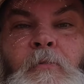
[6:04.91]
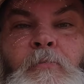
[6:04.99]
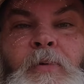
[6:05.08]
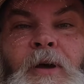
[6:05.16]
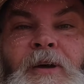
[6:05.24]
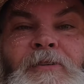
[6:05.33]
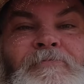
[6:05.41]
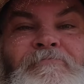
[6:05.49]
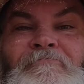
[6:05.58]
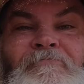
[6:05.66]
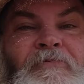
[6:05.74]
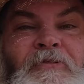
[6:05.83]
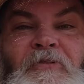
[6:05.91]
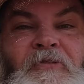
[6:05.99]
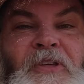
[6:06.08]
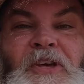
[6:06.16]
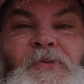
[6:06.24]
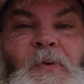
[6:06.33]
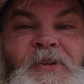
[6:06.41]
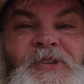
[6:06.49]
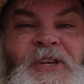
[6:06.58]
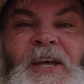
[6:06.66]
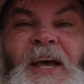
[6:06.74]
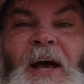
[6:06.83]
But these ones
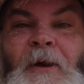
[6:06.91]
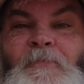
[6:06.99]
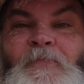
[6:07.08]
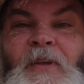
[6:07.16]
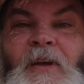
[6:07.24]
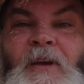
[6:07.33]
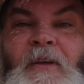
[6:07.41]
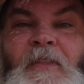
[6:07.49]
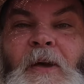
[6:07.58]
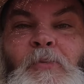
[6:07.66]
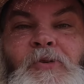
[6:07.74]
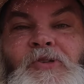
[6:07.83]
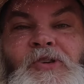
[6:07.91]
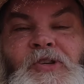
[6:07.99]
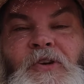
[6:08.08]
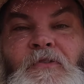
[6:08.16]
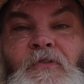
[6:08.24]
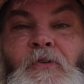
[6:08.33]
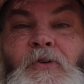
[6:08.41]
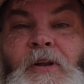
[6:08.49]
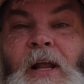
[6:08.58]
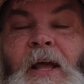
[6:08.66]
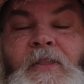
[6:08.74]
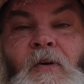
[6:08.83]
here, they're producing fruit
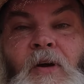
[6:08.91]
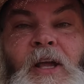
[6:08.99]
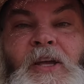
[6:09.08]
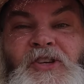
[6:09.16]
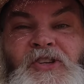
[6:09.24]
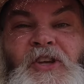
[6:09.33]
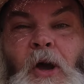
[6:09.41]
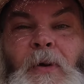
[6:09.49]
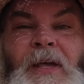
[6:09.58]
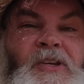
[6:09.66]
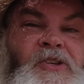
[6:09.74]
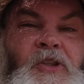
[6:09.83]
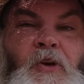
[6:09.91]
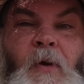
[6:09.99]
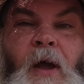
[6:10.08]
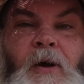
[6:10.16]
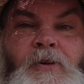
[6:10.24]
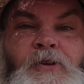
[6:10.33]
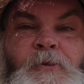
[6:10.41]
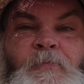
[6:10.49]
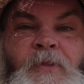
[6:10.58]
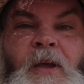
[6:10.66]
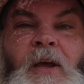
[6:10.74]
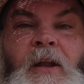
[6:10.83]
and they're only just going into the ground.
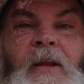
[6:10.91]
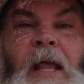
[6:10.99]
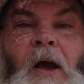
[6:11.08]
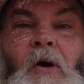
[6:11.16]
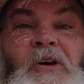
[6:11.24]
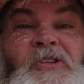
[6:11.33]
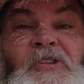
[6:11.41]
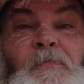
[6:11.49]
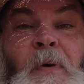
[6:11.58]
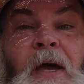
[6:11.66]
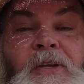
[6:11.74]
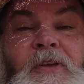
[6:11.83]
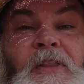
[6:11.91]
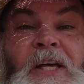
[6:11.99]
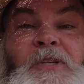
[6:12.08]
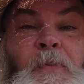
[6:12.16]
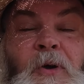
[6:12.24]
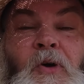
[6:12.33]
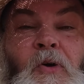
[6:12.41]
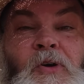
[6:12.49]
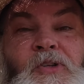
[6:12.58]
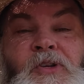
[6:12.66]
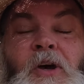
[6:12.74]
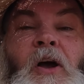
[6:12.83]
Now, I suspect that's
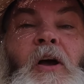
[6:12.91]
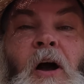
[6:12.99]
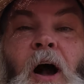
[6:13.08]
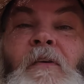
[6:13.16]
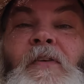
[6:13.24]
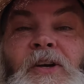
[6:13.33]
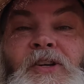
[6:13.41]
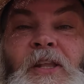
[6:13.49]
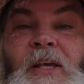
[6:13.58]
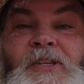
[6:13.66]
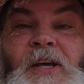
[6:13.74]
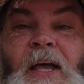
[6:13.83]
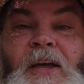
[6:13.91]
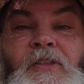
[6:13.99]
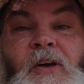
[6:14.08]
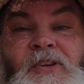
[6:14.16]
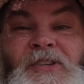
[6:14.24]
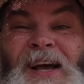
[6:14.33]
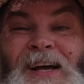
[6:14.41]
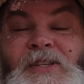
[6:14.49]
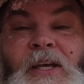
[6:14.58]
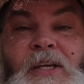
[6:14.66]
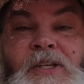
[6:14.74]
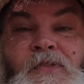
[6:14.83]
because I've actually taken those
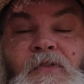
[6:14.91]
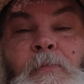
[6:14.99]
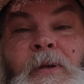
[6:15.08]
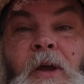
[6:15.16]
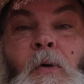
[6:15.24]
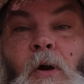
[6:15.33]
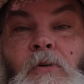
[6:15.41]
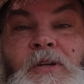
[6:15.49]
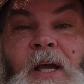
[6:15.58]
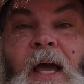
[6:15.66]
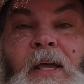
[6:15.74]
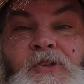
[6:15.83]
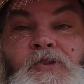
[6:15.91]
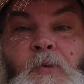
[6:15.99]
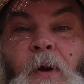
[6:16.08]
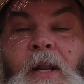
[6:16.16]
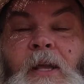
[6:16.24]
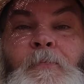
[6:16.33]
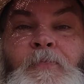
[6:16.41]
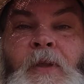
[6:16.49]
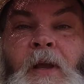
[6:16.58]
cuttings from year-old canes already.